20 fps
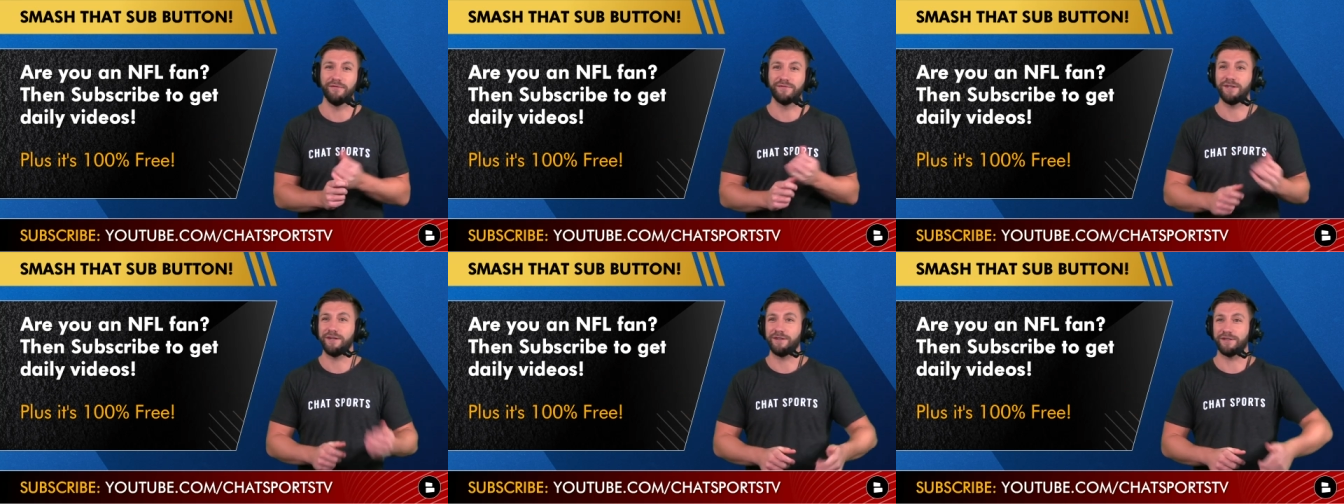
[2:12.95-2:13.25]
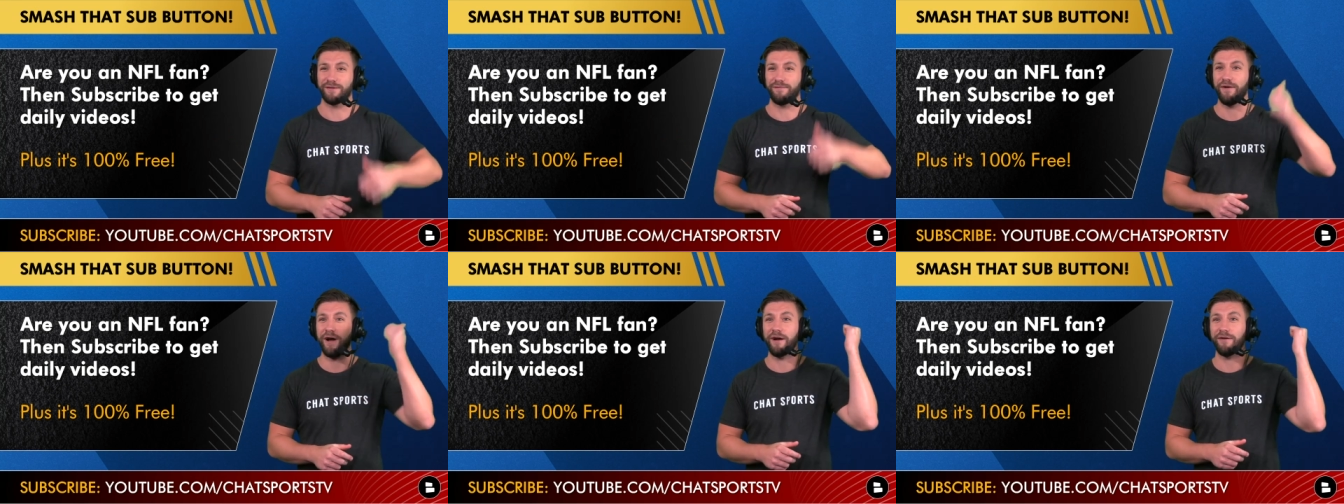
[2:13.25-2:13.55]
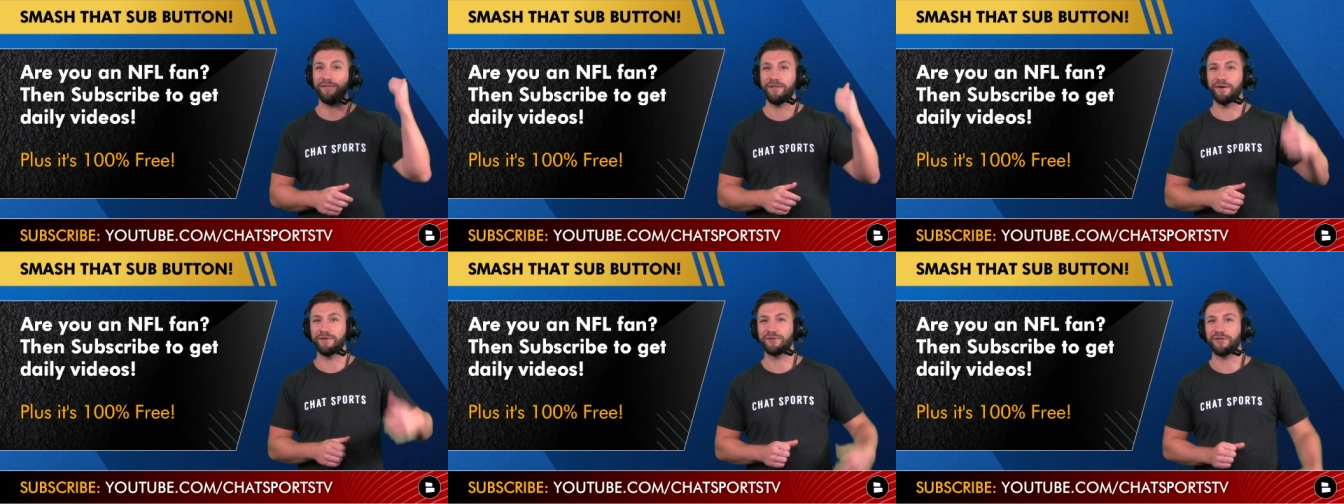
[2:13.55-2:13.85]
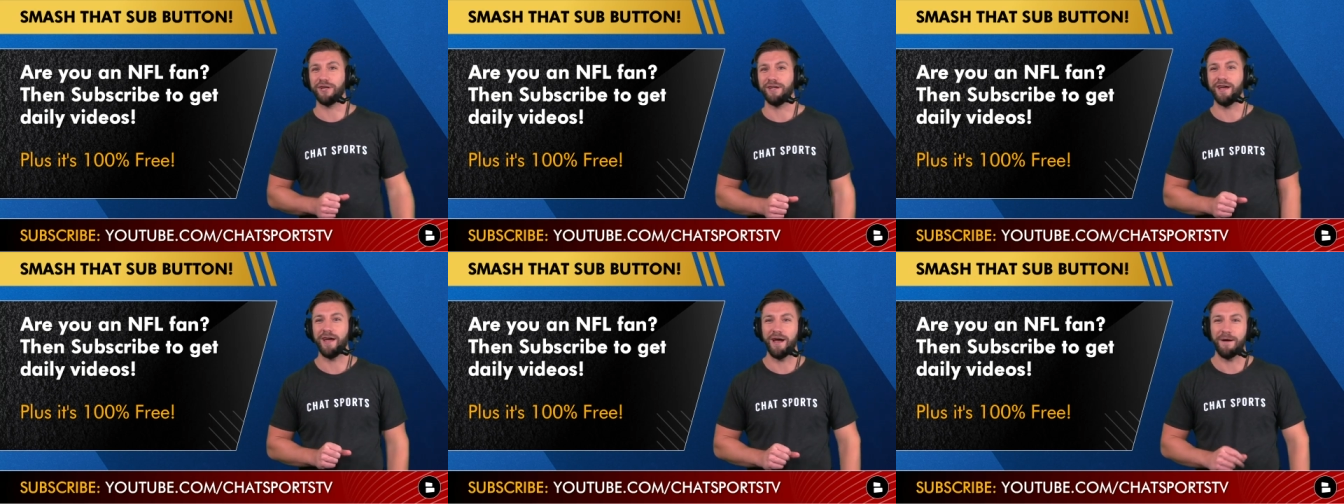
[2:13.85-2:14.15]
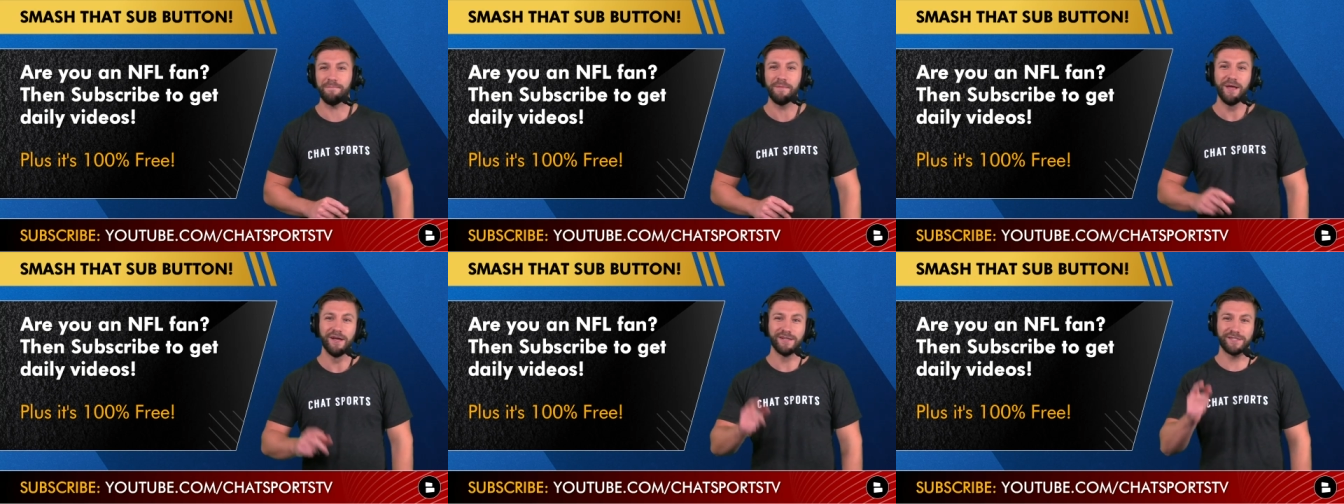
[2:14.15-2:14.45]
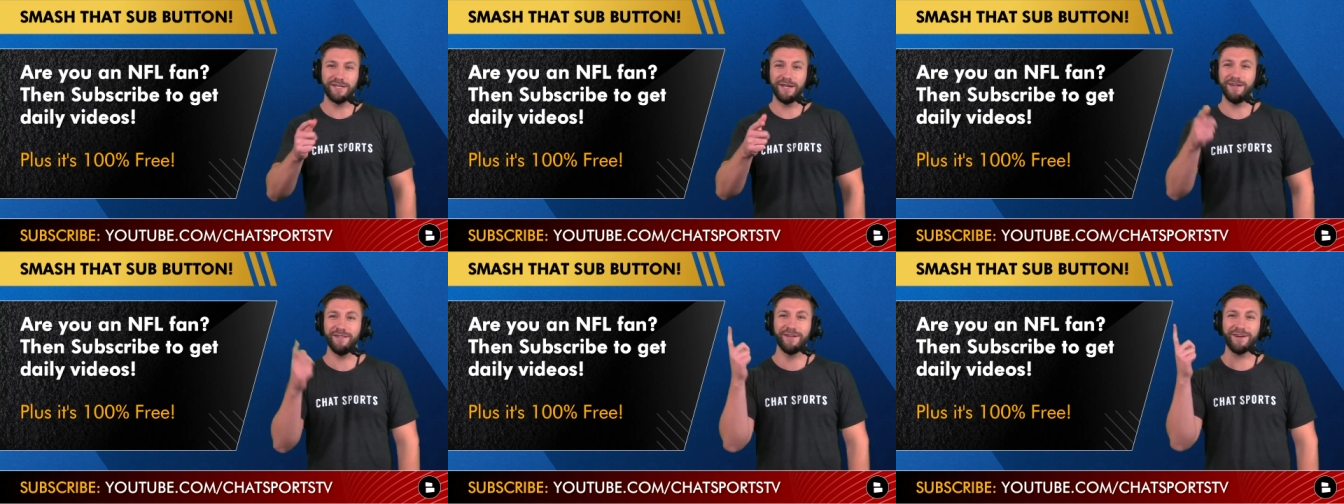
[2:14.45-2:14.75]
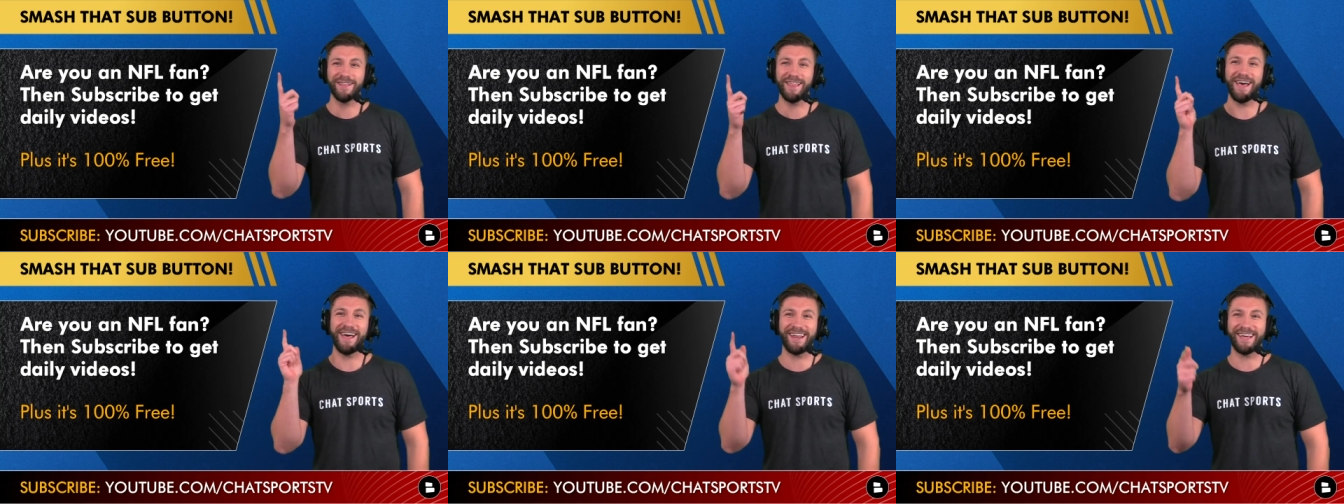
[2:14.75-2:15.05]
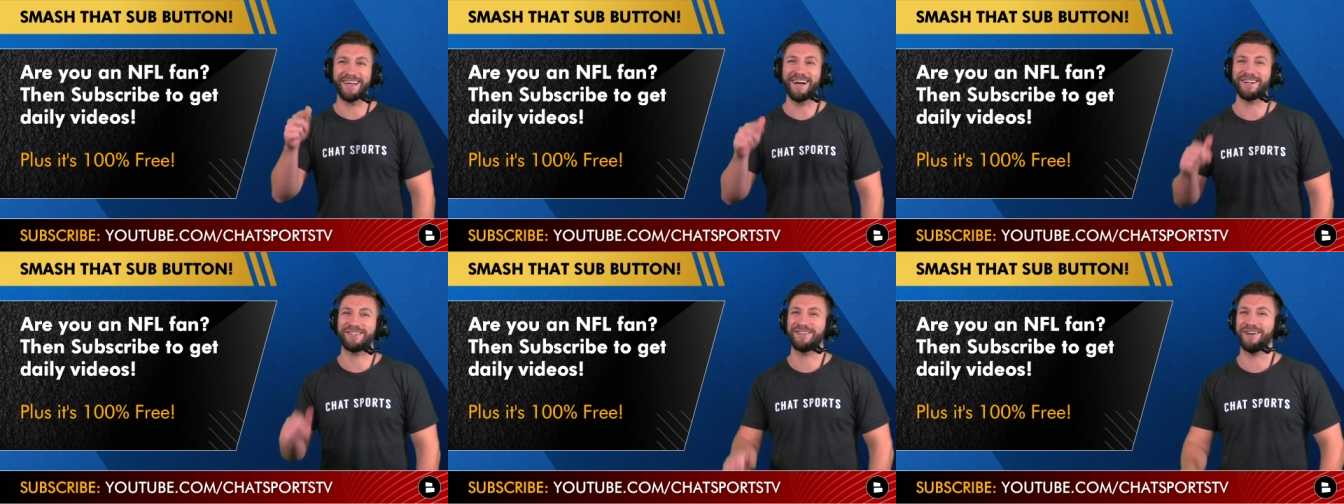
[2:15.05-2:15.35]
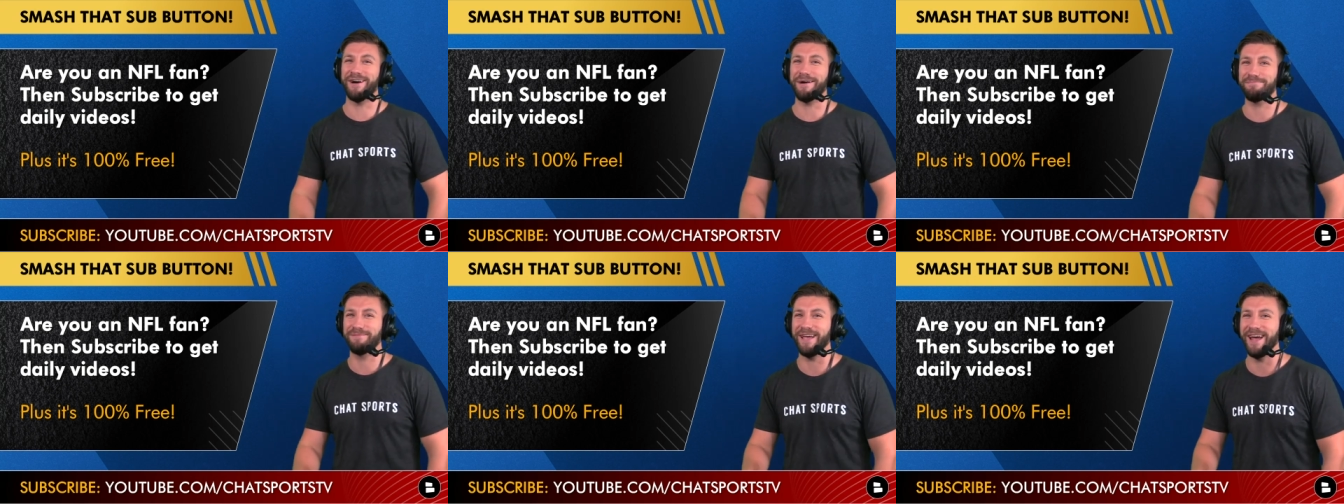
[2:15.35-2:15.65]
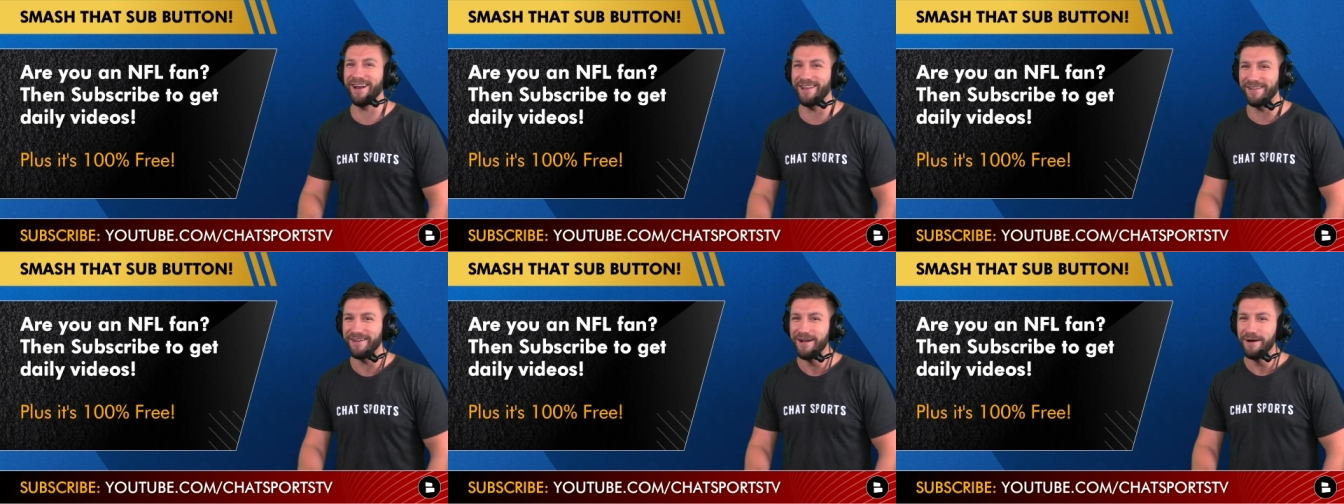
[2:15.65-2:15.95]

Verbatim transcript: they just fired their GM. See, look at that. I got you updated.